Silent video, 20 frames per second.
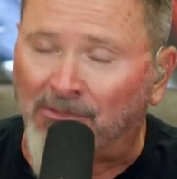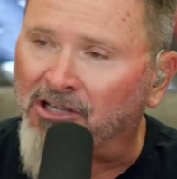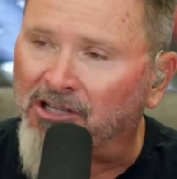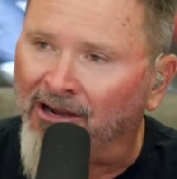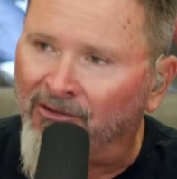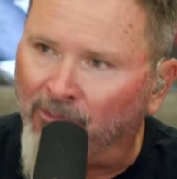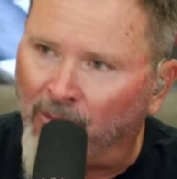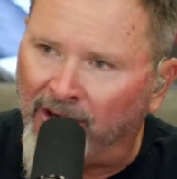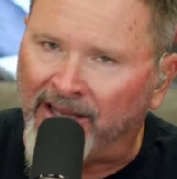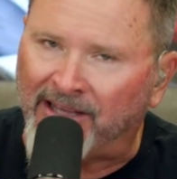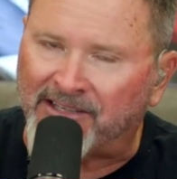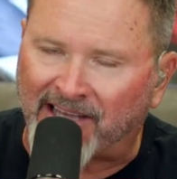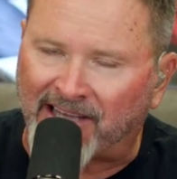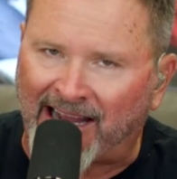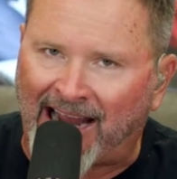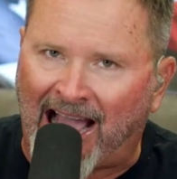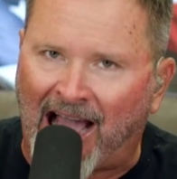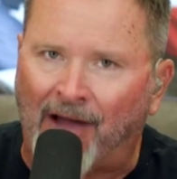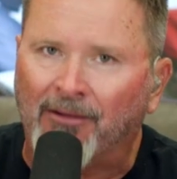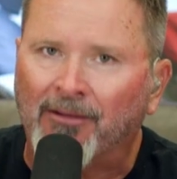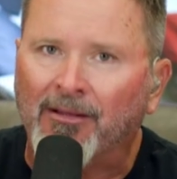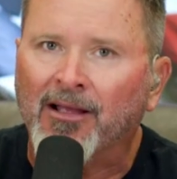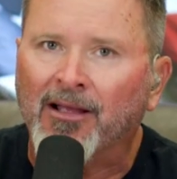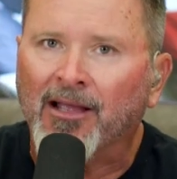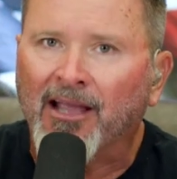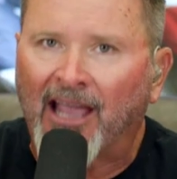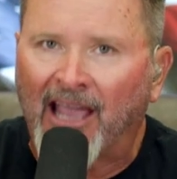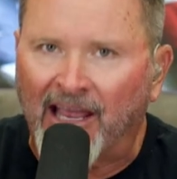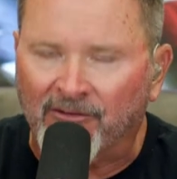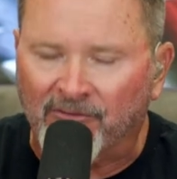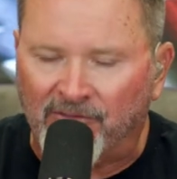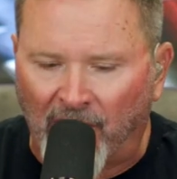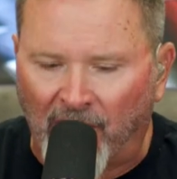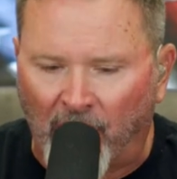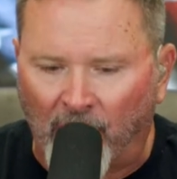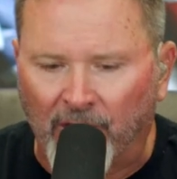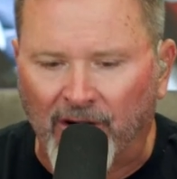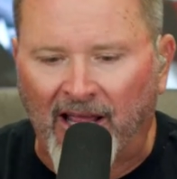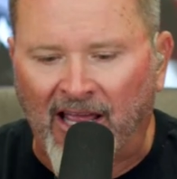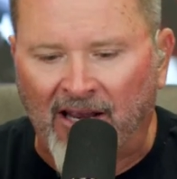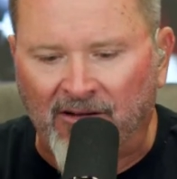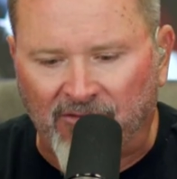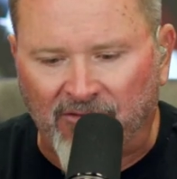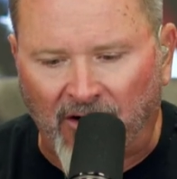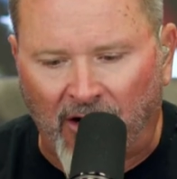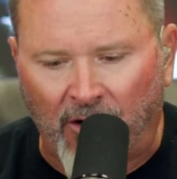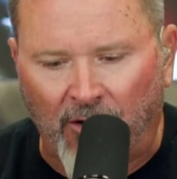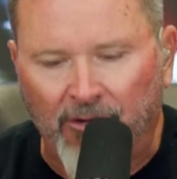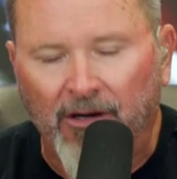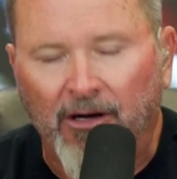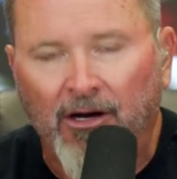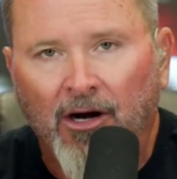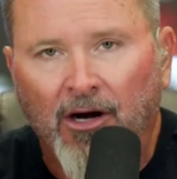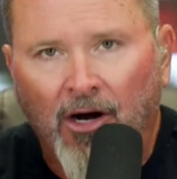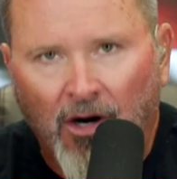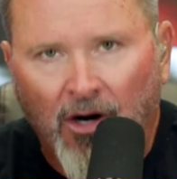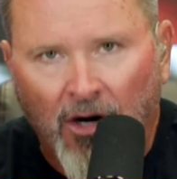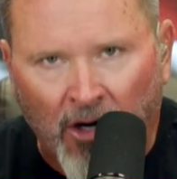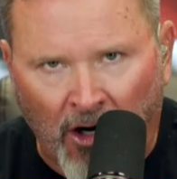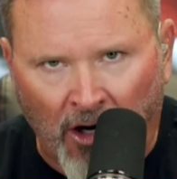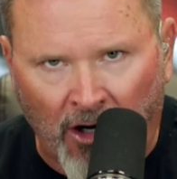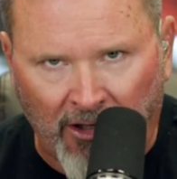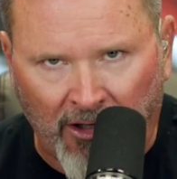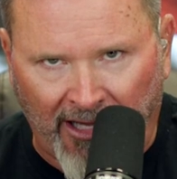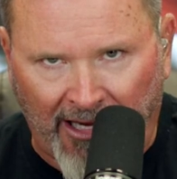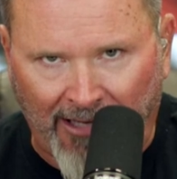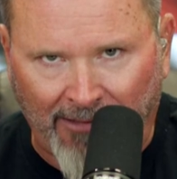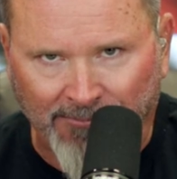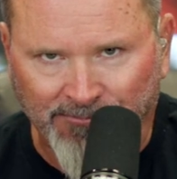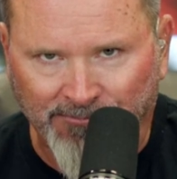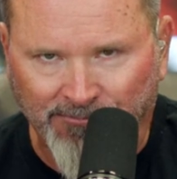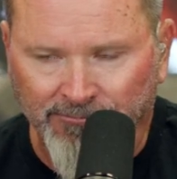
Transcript: So everyone needs to get out and vote early.